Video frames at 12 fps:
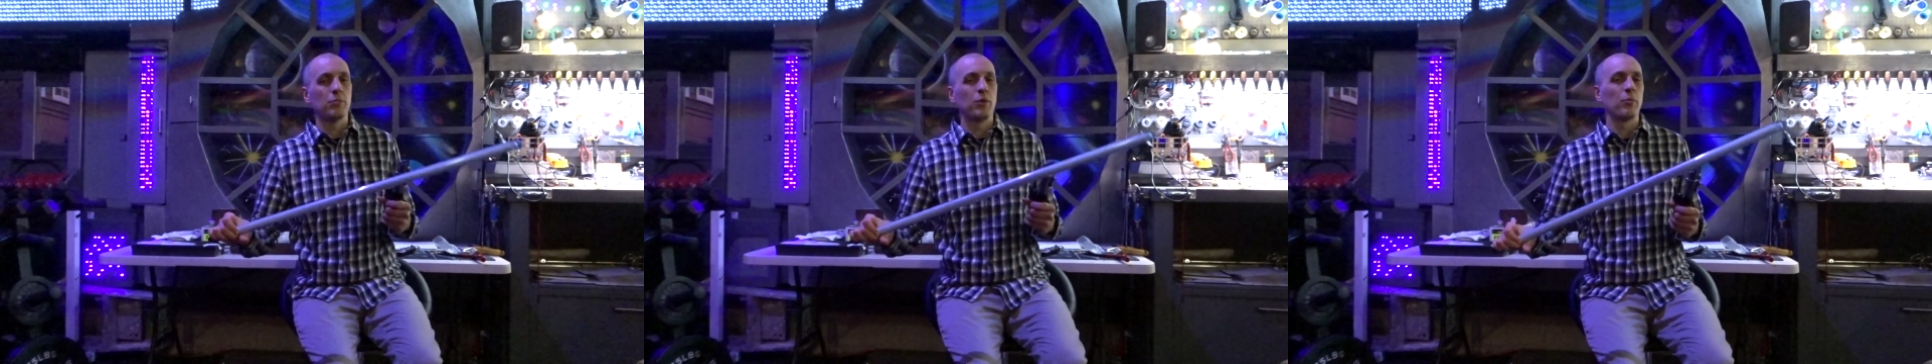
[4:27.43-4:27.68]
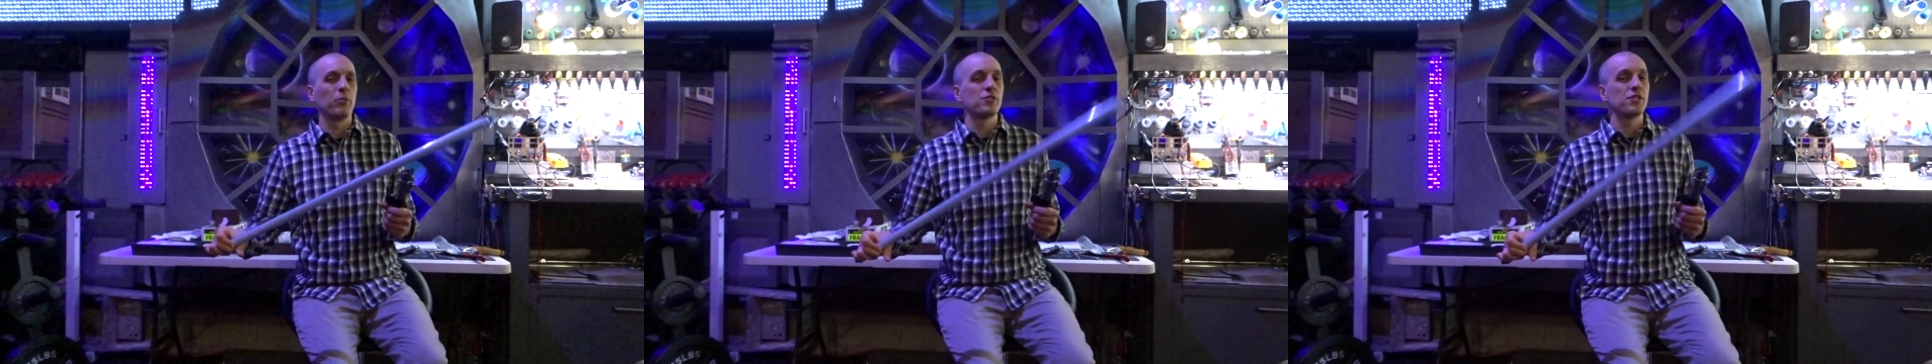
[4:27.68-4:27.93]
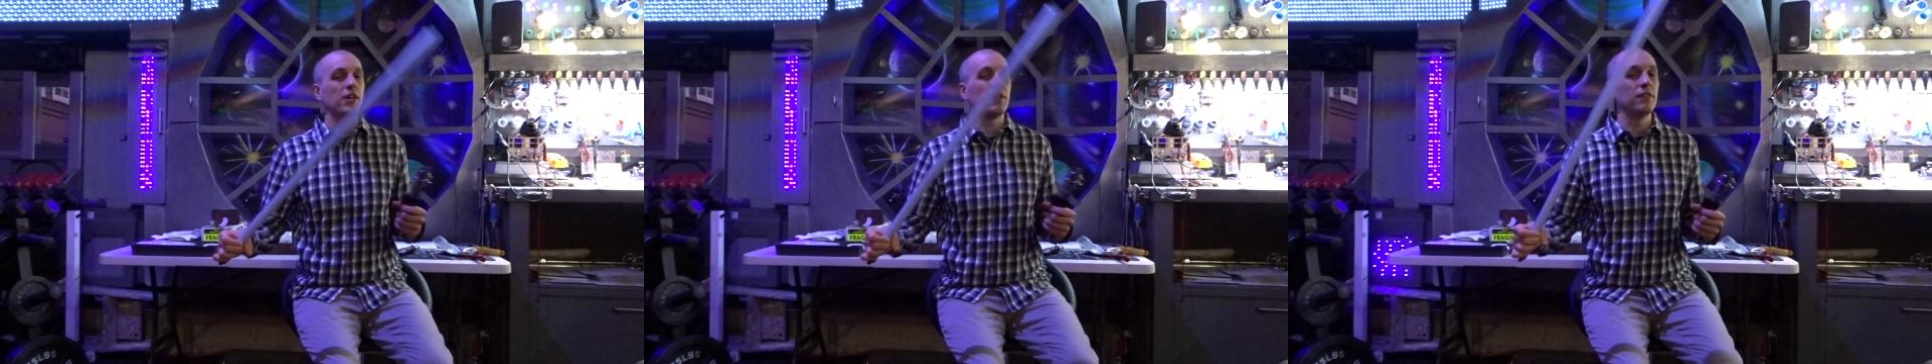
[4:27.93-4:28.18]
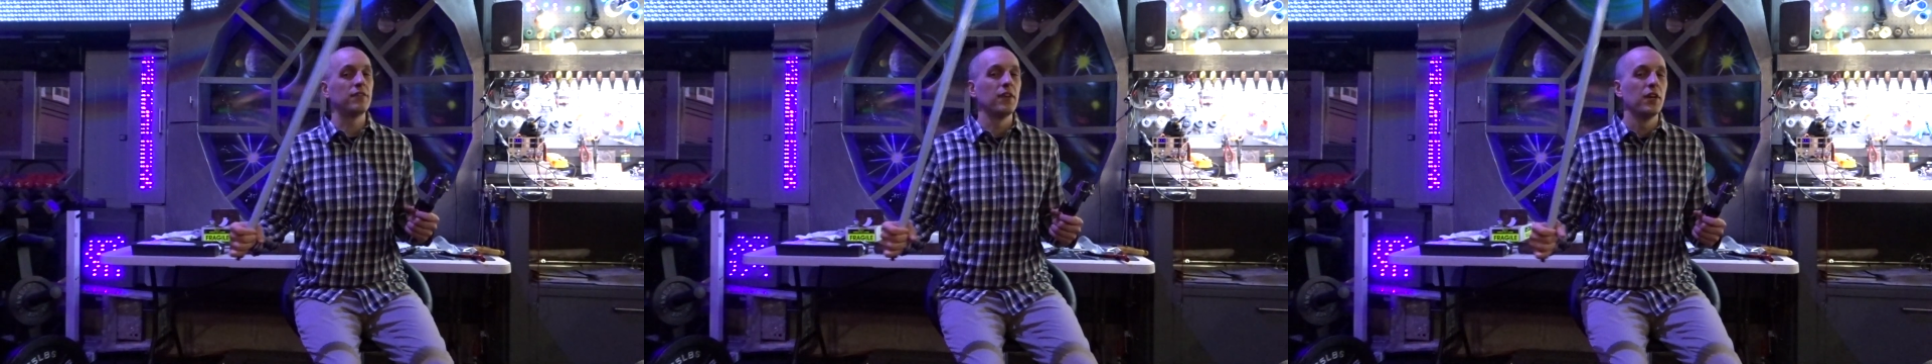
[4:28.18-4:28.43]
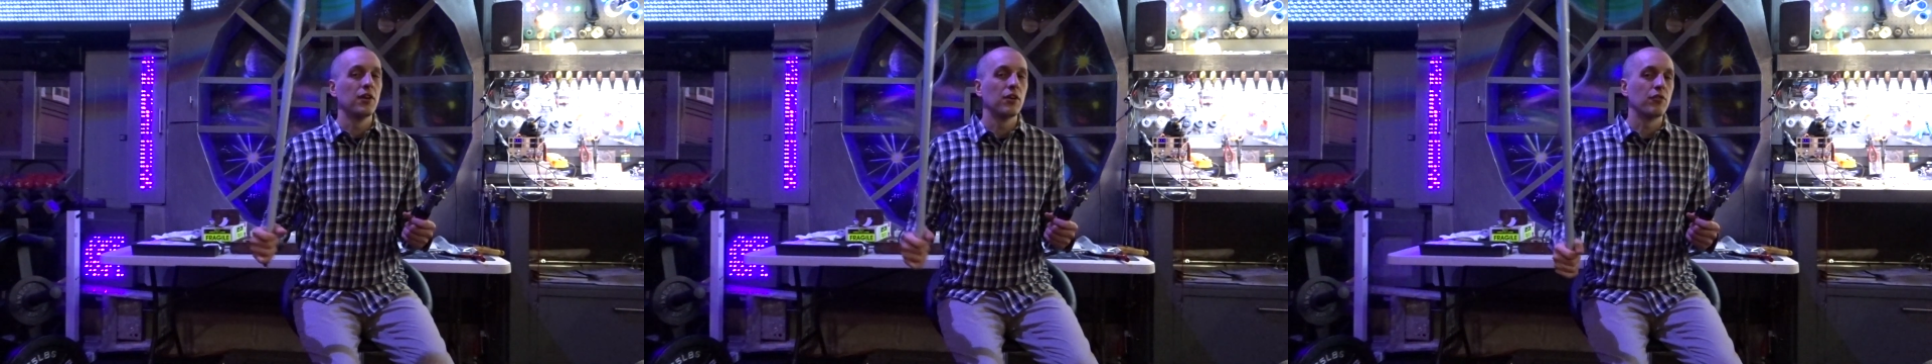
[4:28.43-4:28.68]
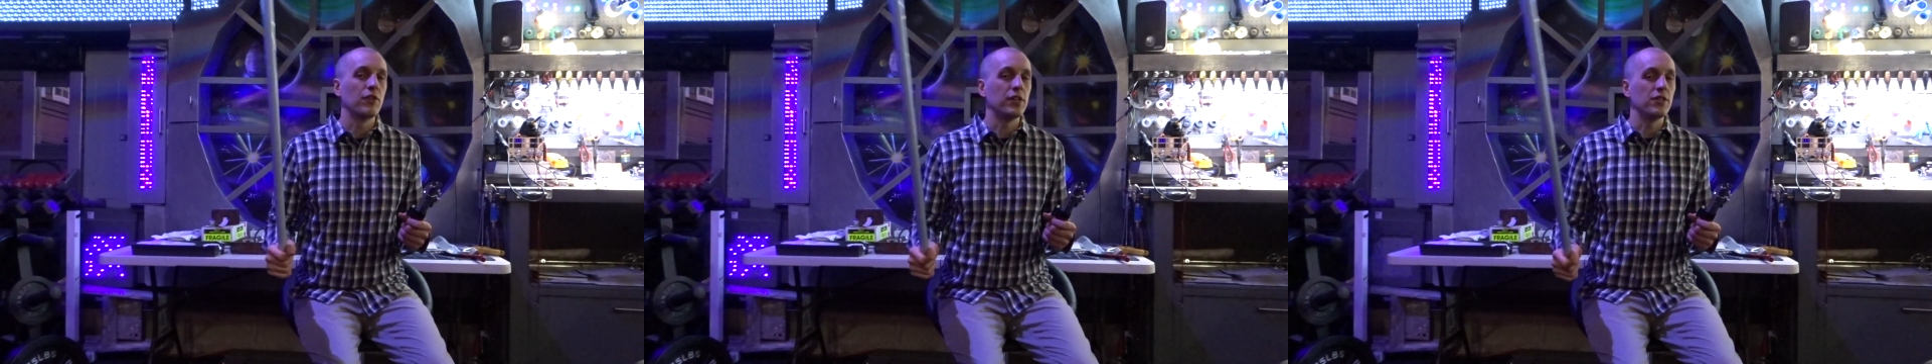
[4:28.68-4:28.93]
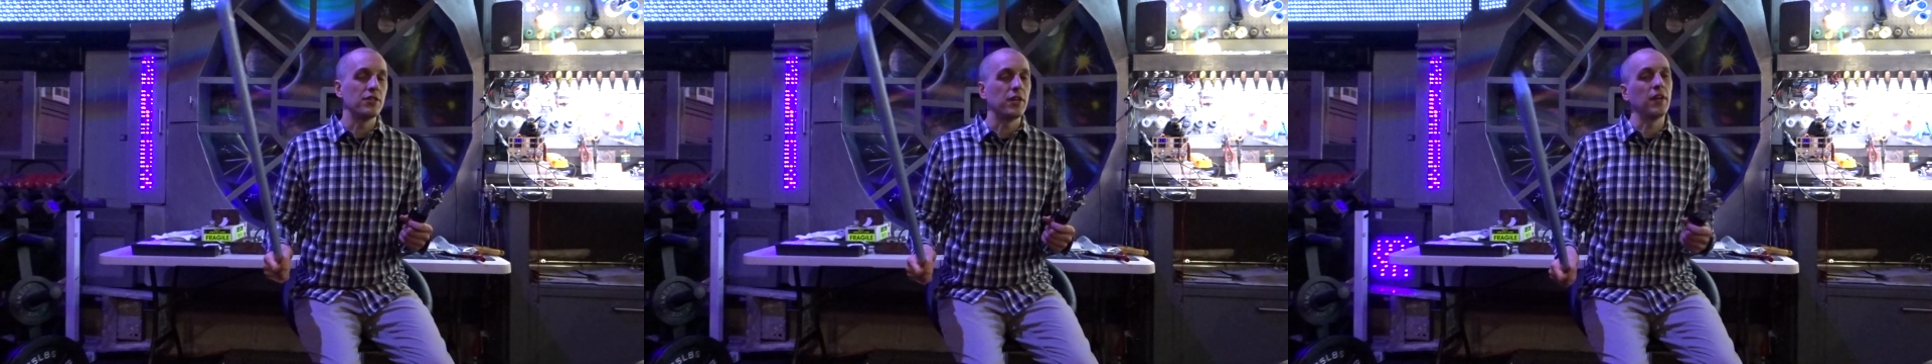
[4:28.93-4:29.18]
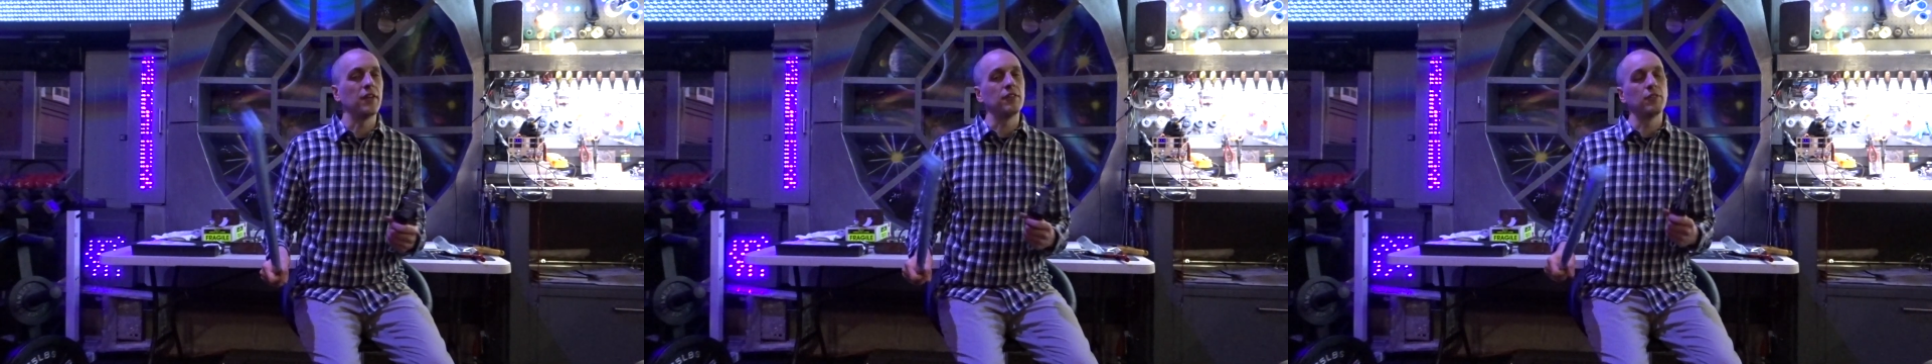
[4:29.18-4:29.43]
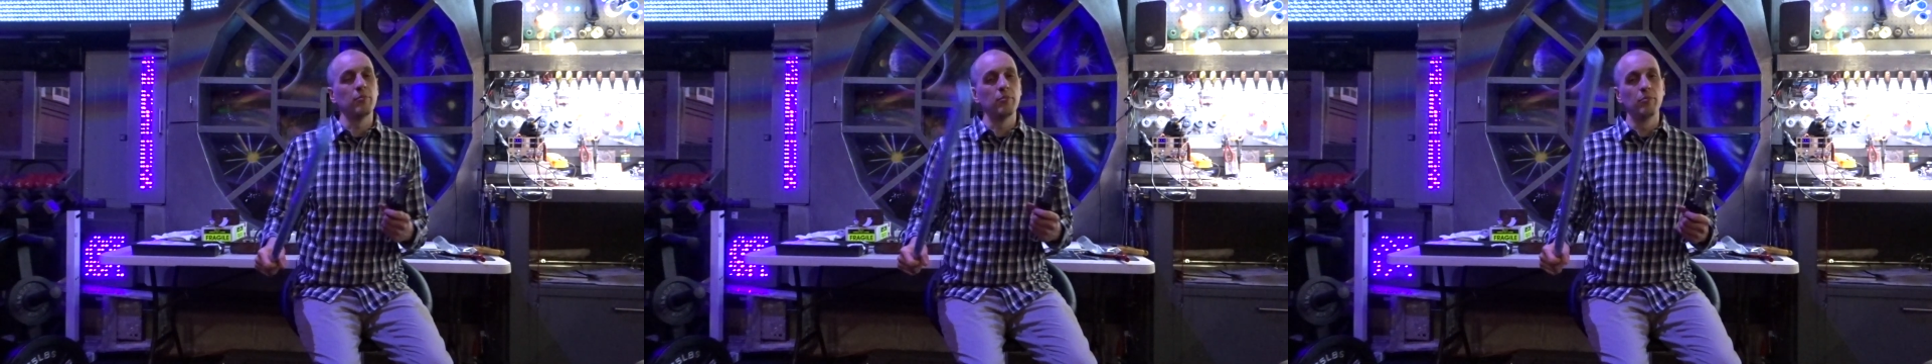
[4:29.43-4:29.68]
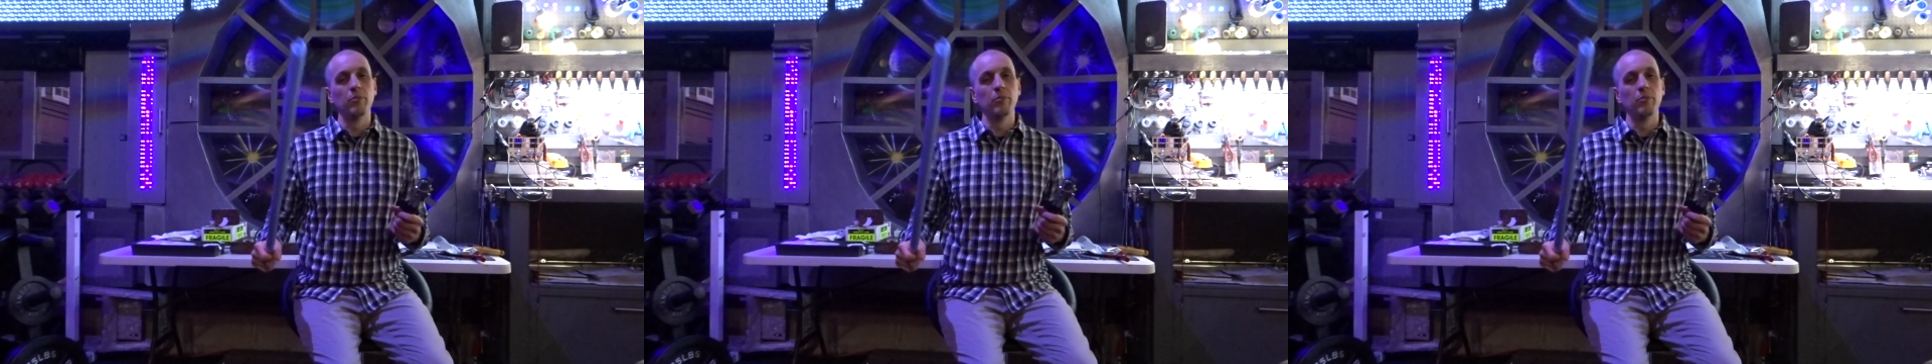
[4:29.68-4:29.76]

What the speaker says: purple shades, green shades,